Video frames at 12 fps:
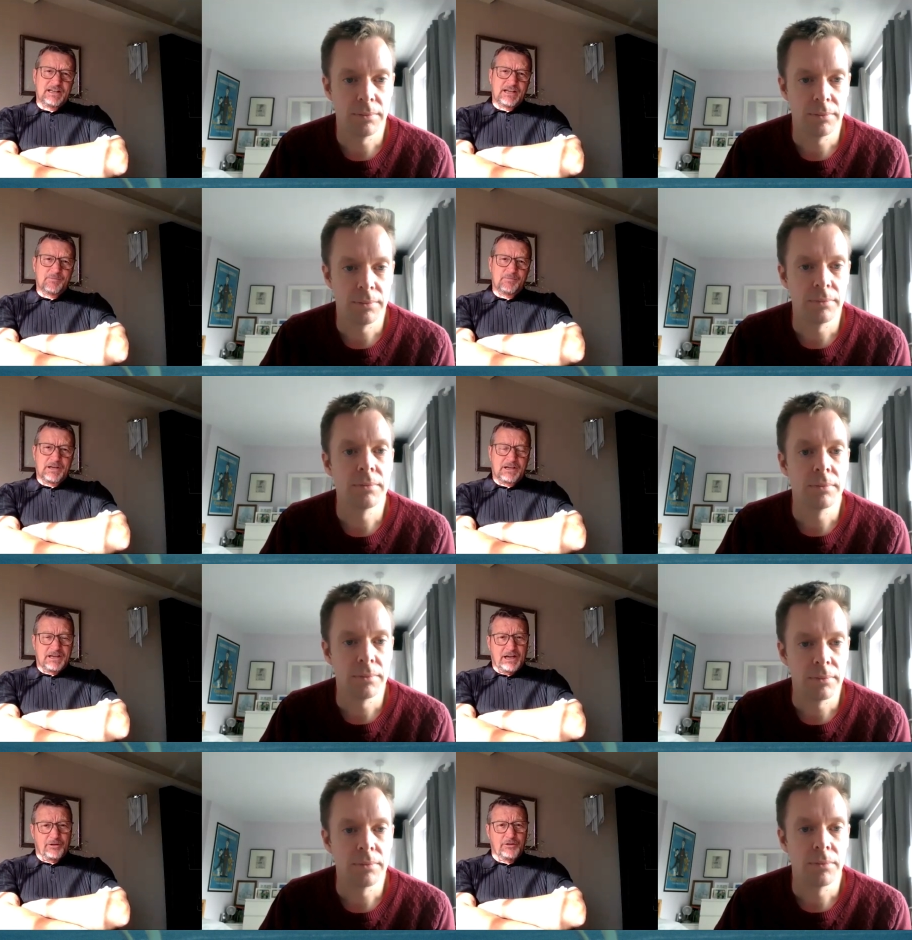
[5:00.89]
Speaker 1: He, he could
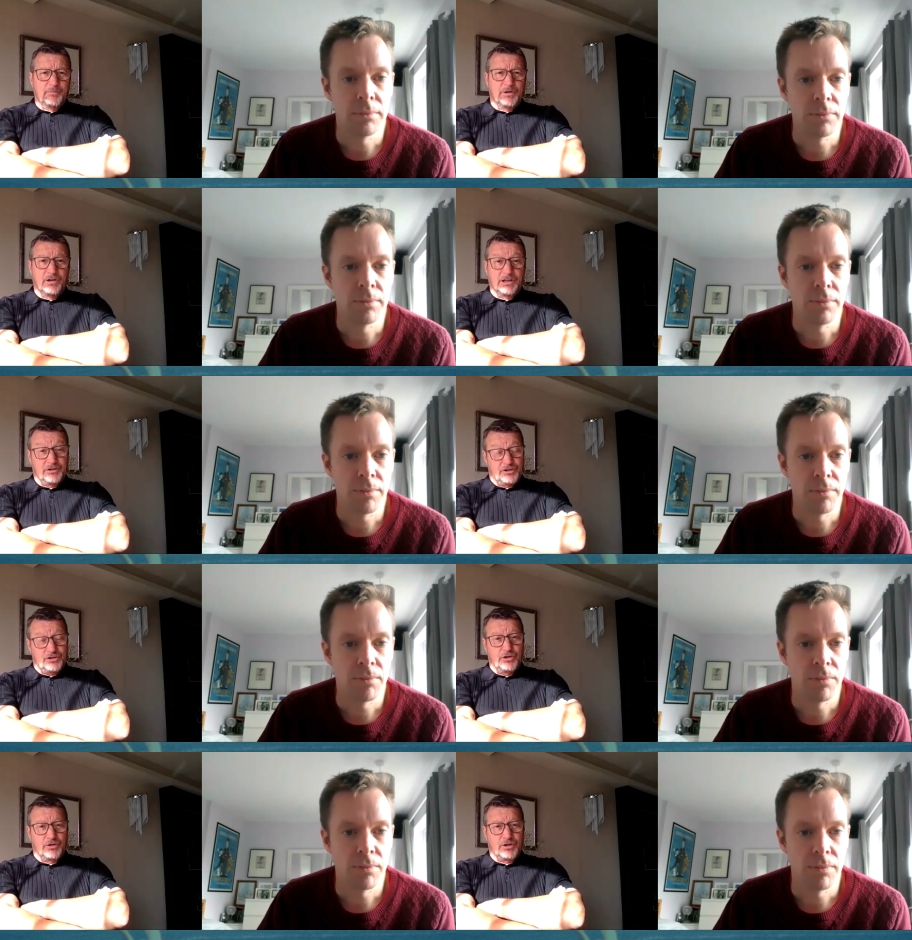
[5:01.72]
get on the ball. He could
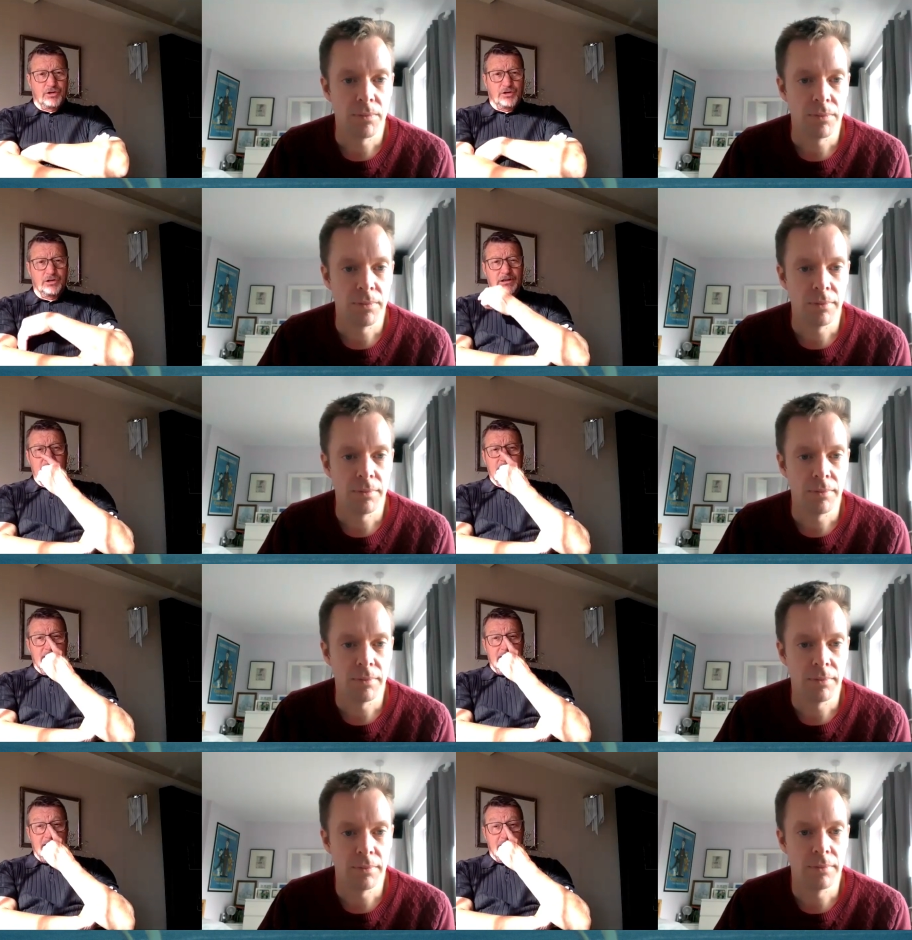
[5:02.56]
score a goal.
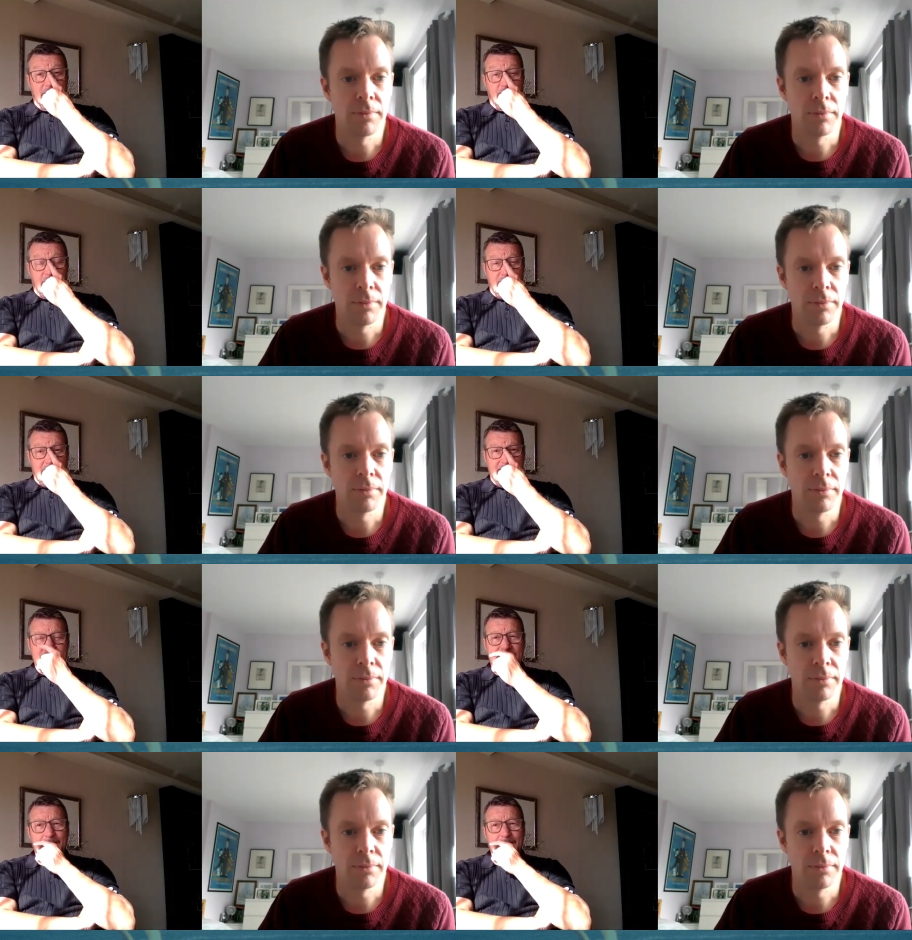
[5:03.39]
He could create.